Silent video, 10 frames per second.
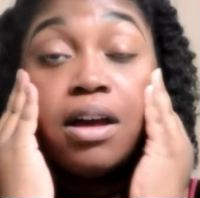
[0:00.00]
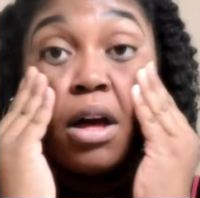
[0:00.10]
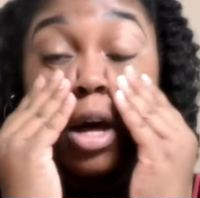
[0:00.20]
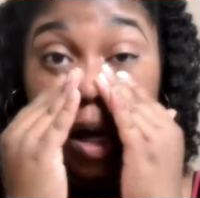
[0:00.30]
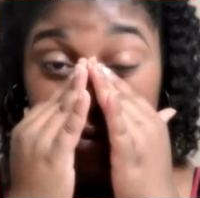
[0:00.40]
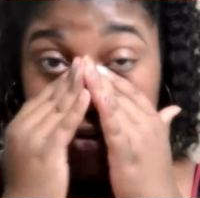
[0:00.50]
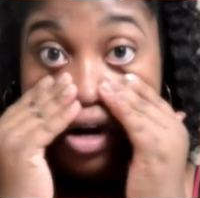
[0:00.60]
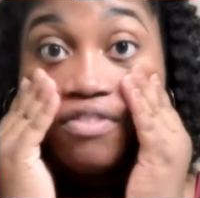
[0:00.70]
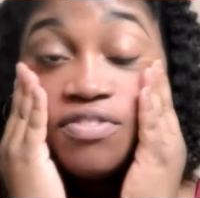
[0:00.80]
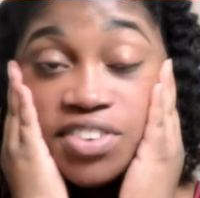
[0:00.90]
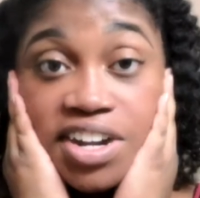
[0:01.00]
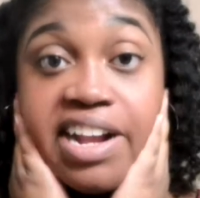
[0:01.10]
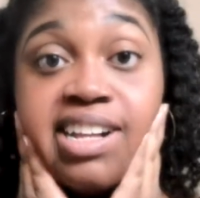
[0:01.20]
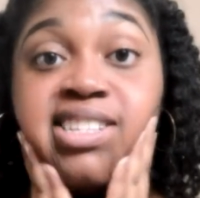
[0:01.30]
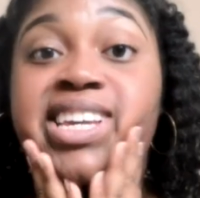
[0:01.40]
a cover for
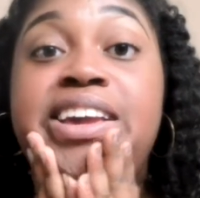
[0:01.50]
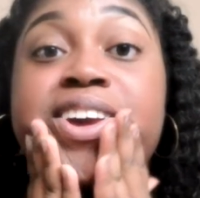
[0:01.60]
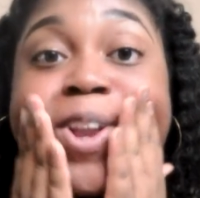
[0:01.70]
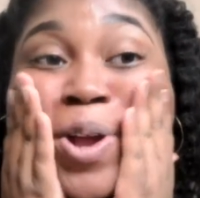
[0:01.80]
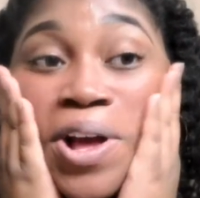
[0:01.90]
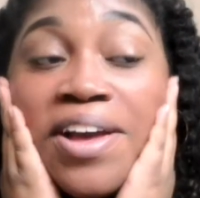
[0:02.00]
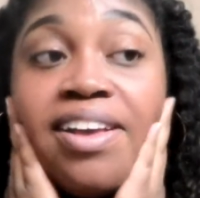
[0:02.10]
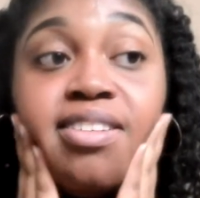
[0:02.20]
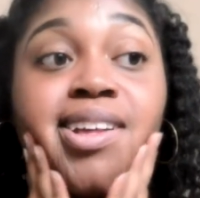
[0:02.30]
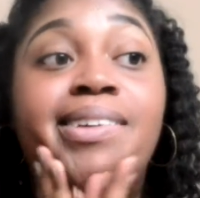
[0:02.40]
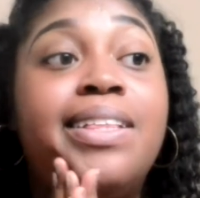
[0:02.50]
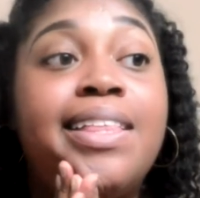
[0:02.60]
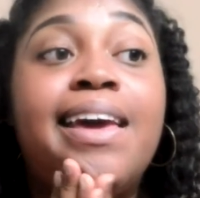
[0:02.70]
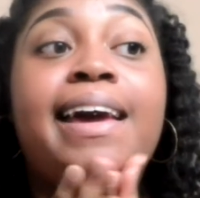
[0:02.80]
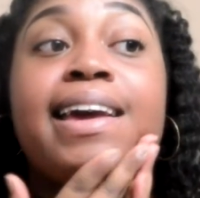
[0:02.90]
your skin, so
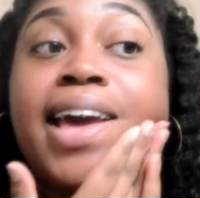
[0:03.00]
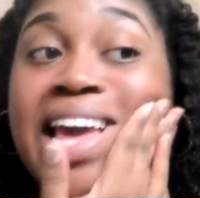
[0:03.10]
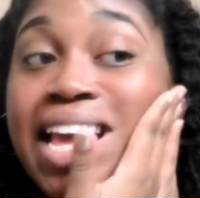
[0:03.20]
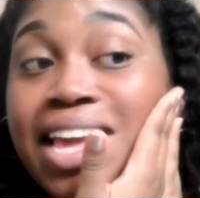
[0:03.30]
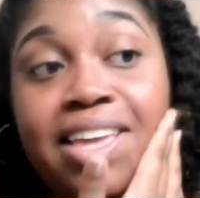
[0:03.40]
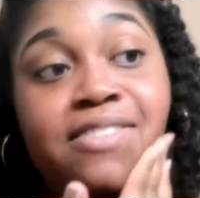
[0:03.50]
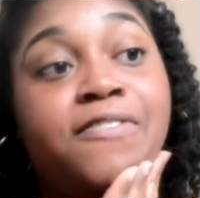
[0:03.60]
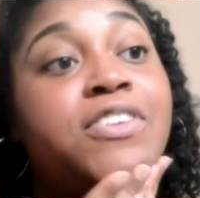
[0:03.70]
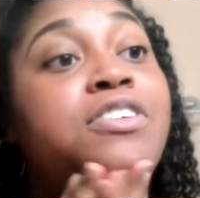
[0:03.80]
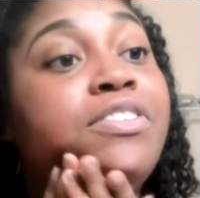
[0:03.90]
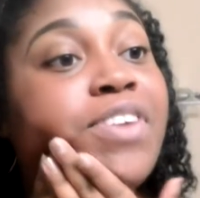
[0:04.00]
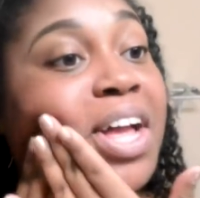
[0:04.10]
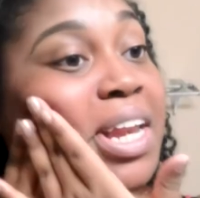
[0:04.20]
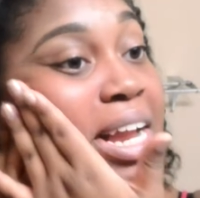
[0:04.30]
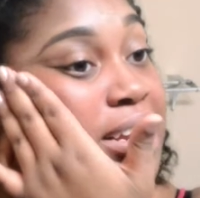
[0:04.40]
that if your
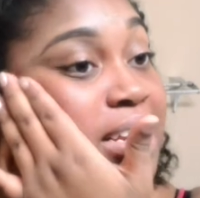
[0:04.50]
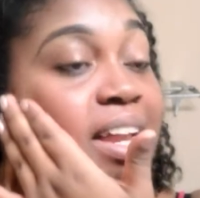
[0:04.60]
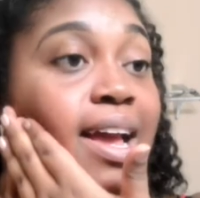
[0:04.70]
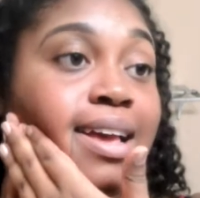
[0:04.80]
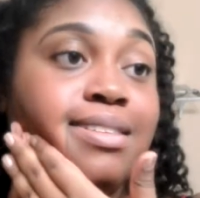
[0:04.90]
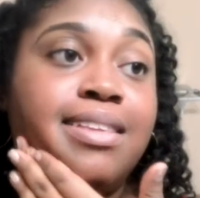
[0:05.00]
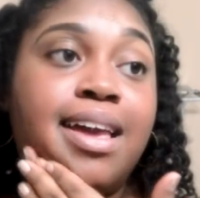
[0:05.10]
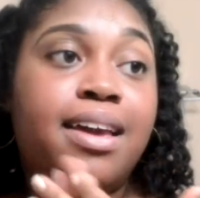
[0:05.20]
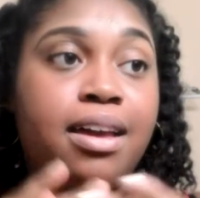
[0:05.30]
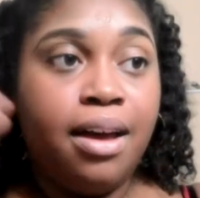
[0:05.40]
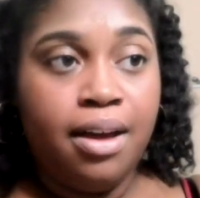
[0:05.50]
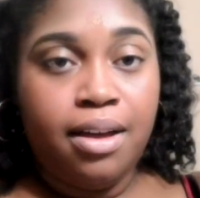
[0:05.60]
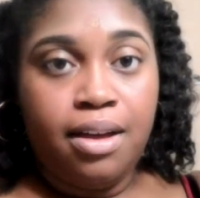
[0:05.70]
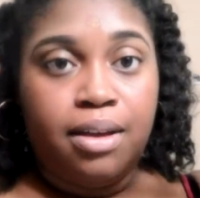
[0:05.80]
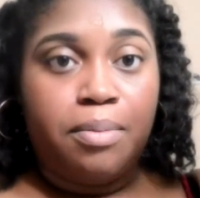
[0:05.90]
foundation has like
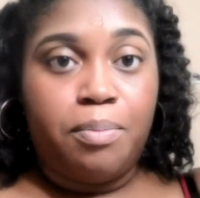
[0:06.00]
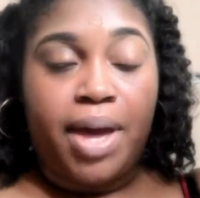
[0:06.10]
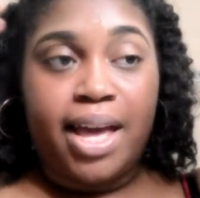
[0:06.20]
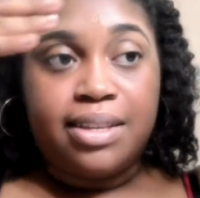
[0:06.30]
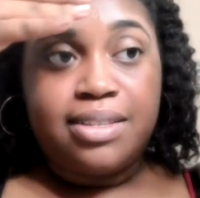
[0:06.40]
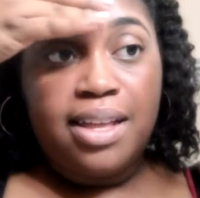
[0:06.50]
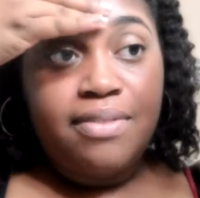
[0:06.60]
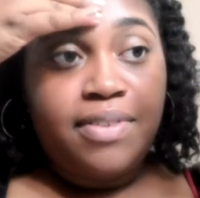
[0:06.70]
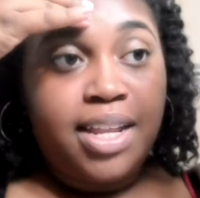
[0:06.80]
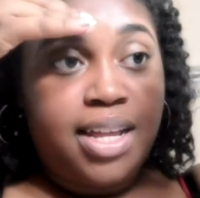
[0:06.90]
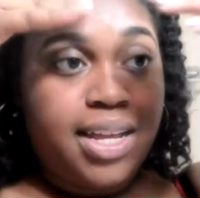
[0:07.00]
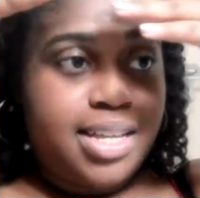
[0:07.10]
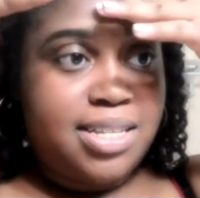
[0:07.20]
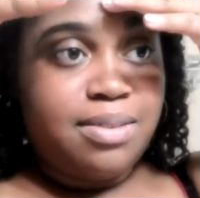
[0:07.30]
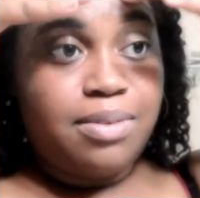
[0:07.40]
bad stuff in it,
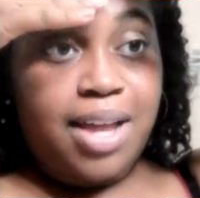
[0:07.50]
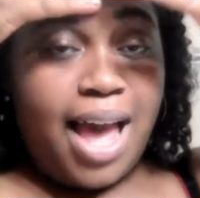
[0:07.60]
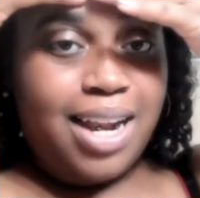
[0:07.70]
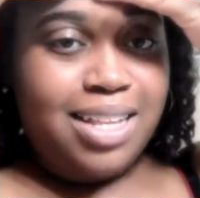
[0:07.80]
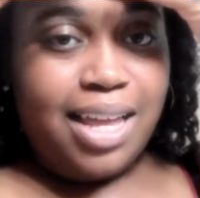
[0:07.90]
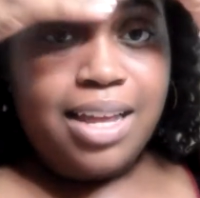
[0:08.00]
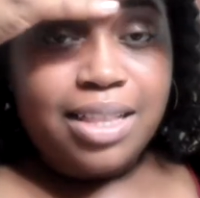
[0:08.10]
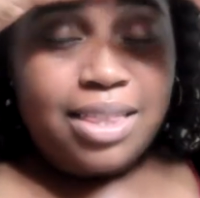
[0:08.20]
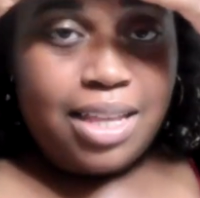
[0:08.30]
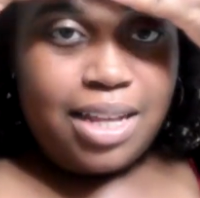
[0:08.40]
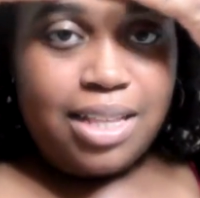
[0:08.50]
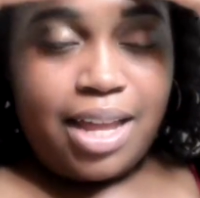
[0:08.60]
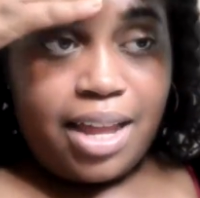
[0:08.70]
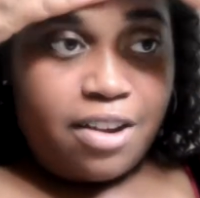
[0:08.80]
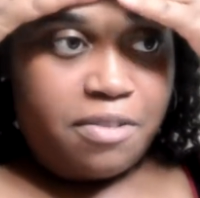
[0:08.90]
it's kind of like a thin
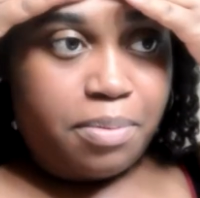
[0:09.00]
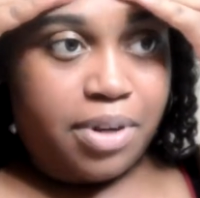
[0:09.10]
layer of